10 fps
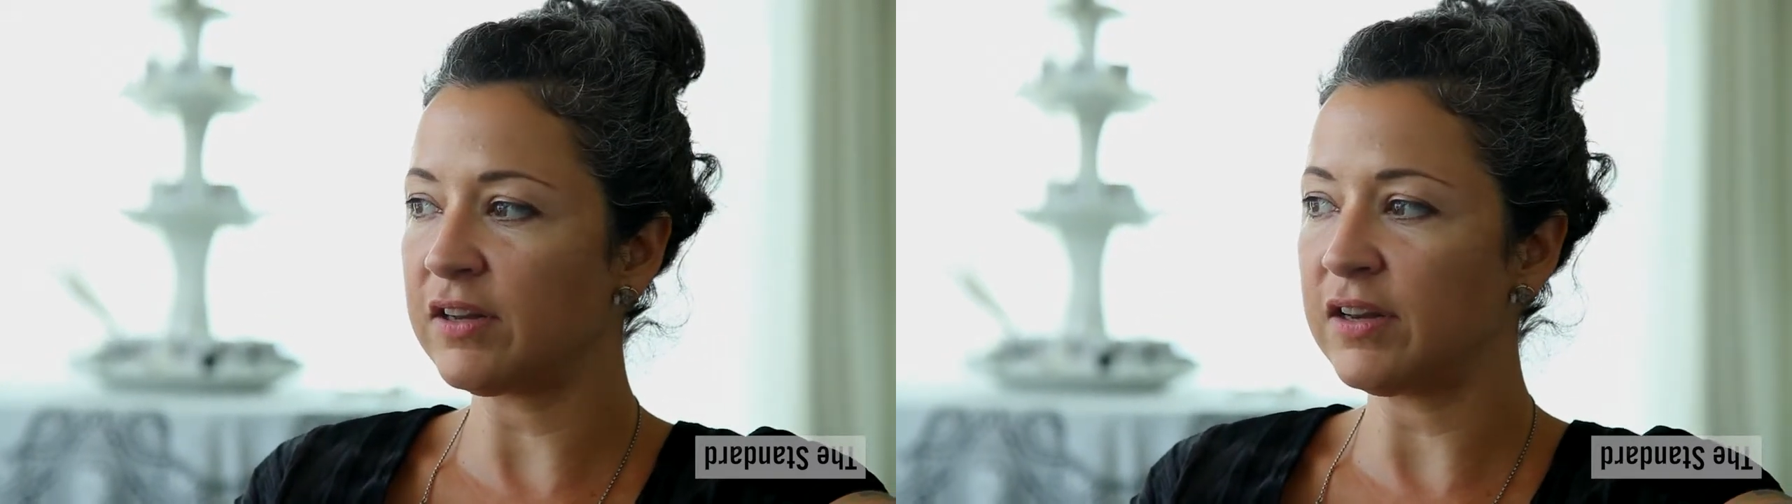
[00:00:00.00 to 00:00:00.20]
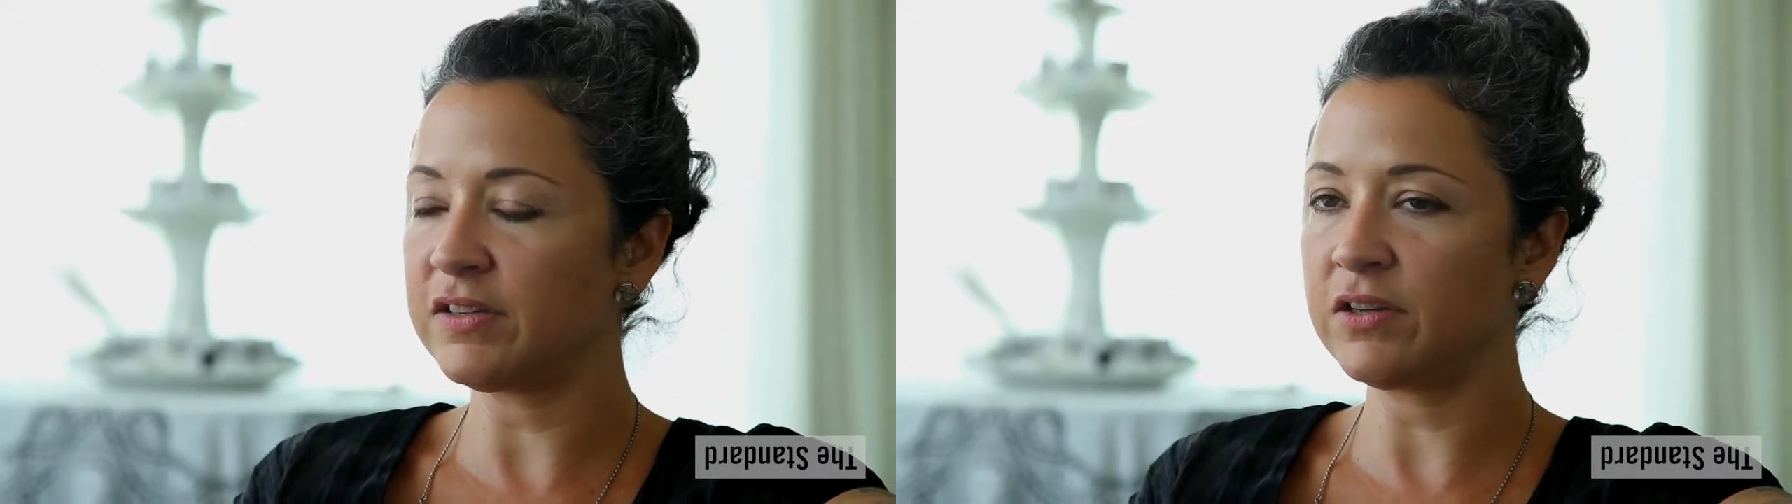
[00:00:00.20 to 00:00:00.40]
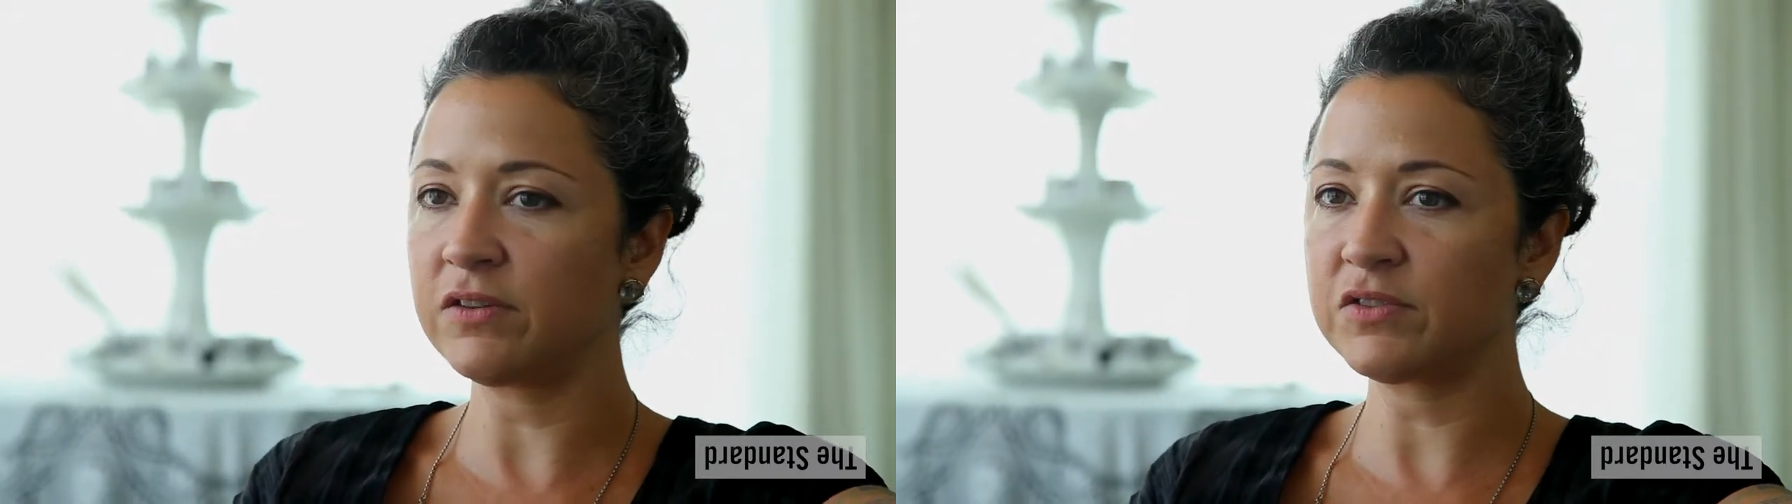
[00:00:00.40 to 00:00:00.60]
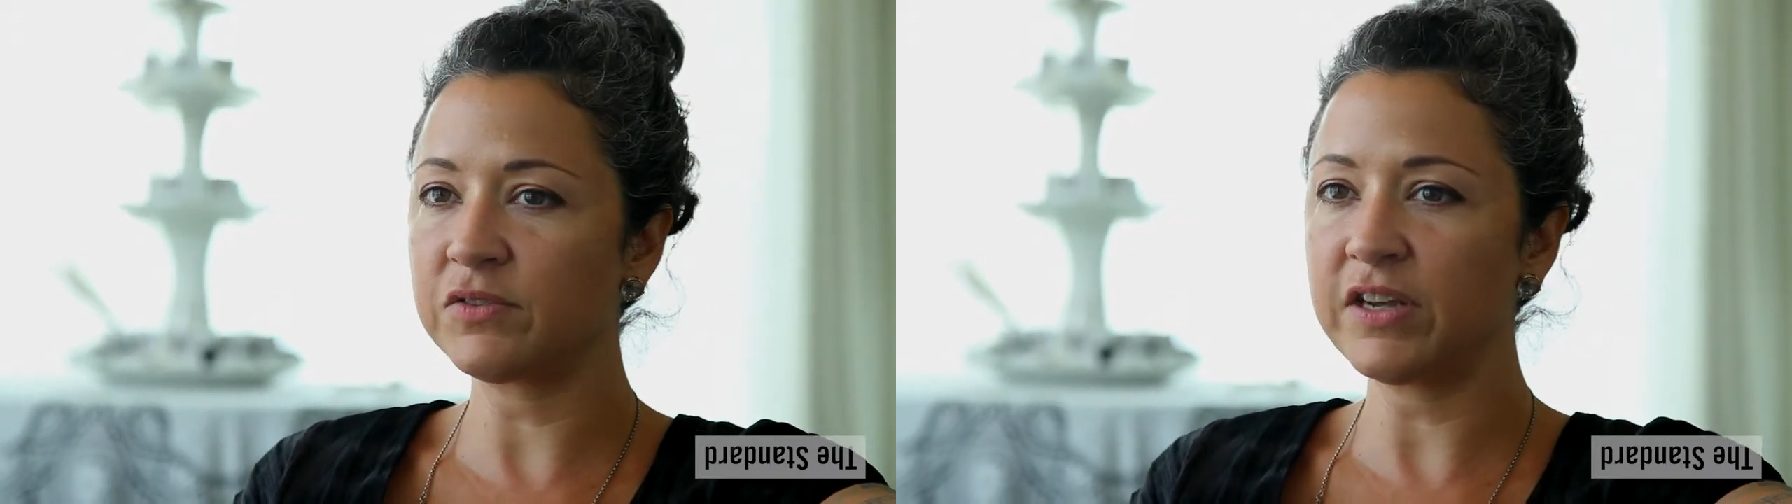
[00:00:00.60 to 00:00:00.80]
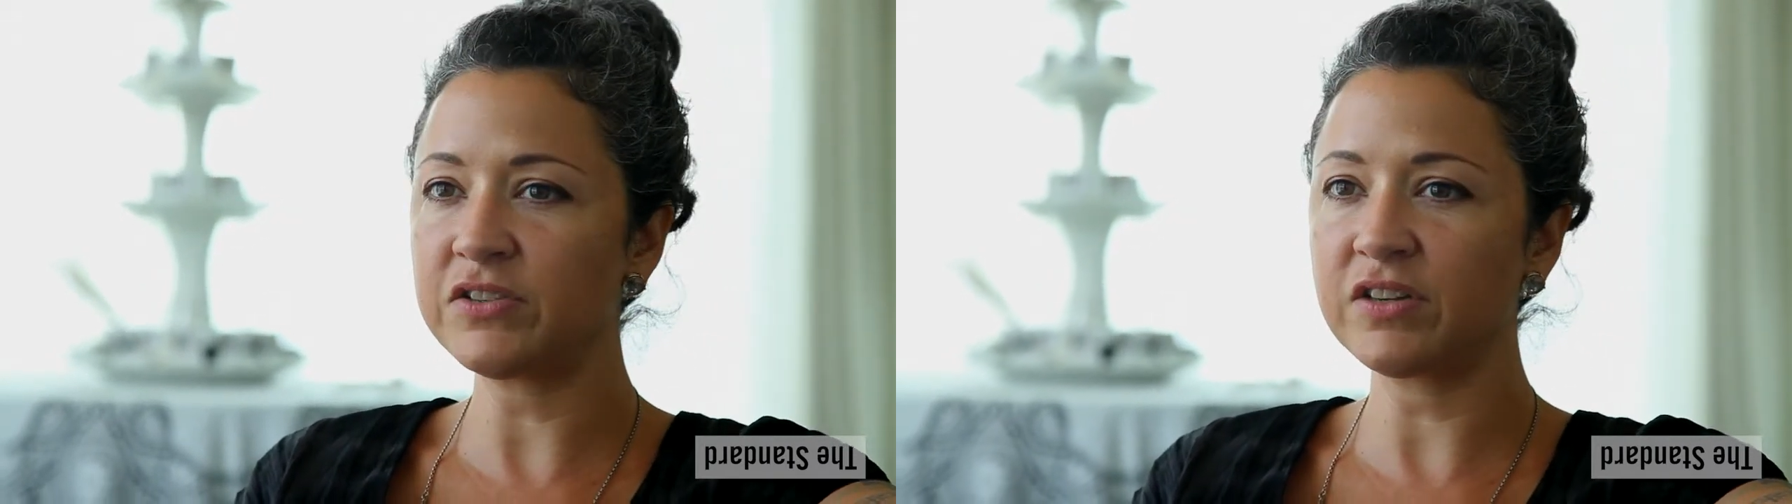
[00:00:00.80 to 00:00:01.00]
an Indian
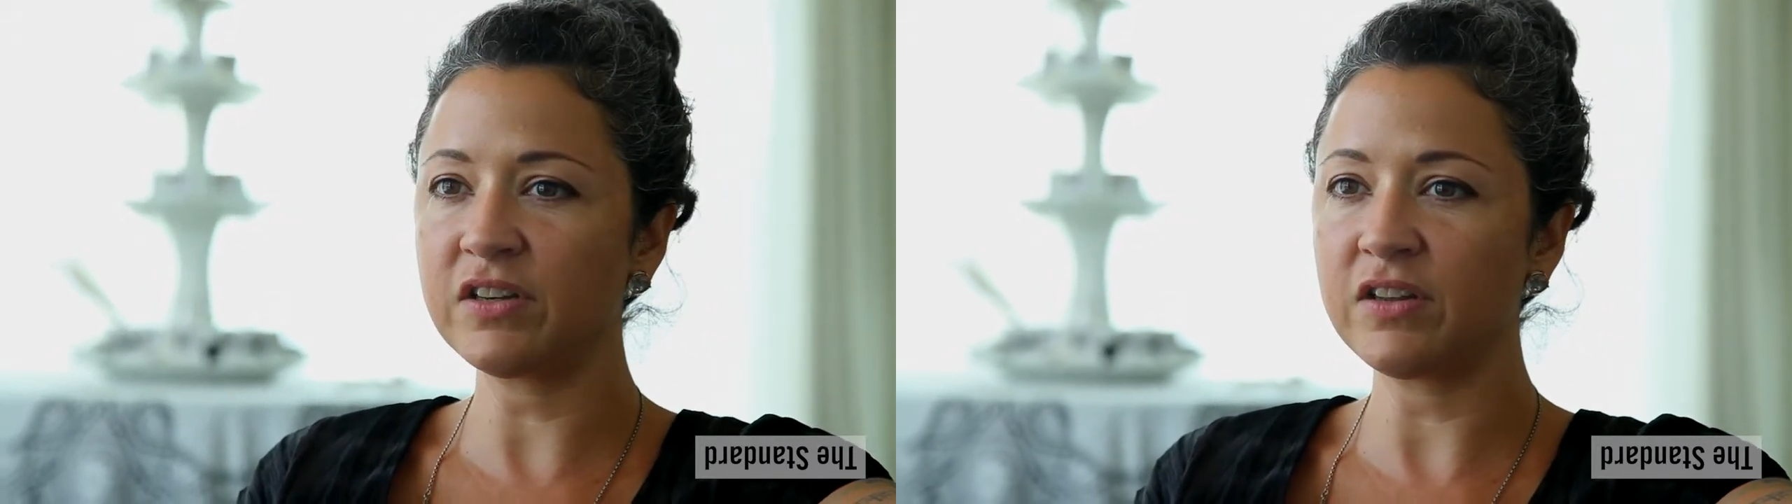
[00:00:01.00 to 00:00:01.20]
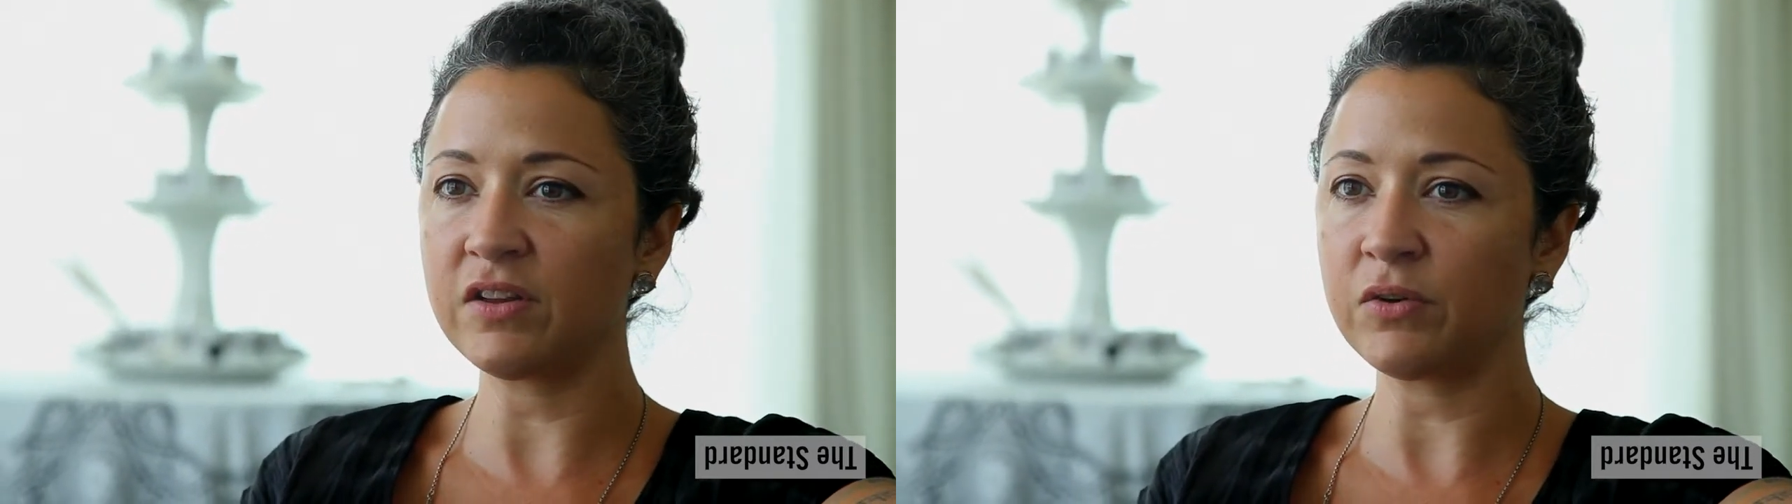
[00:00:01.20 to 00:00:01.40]
reservation in